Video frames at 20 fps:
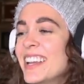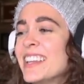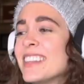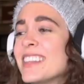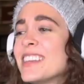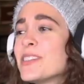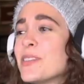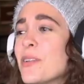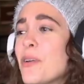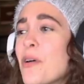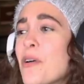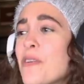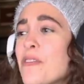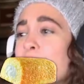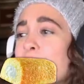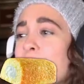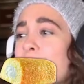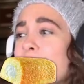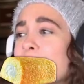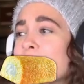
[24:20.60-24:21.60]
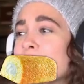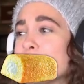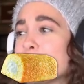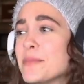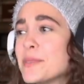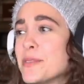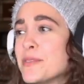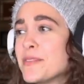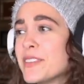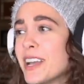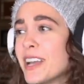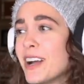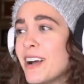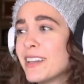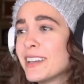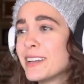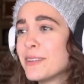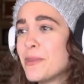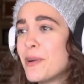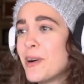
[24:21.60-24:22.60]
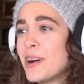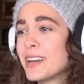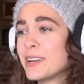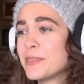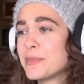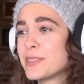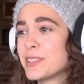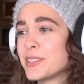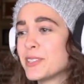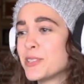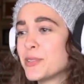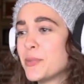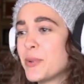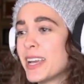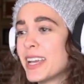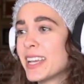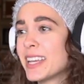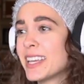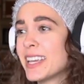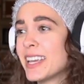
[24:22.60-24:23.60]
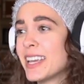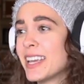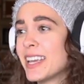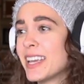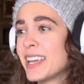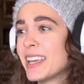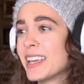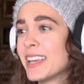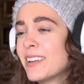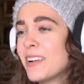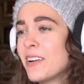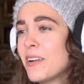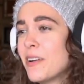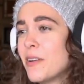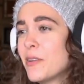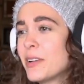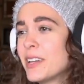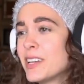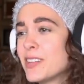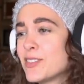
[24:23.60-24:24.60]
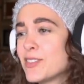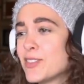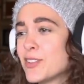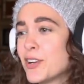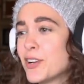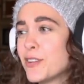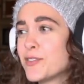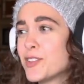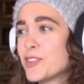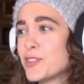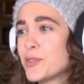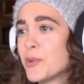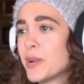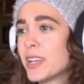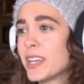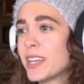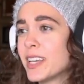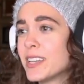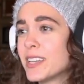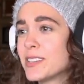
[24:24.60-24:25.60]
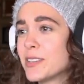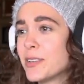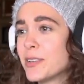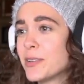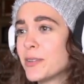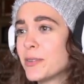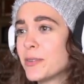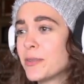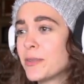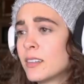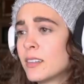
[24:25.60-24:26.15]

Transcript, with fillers: this whole movie, all he wanted was a Twinkie. Oh, he deserves a Twinkie, too.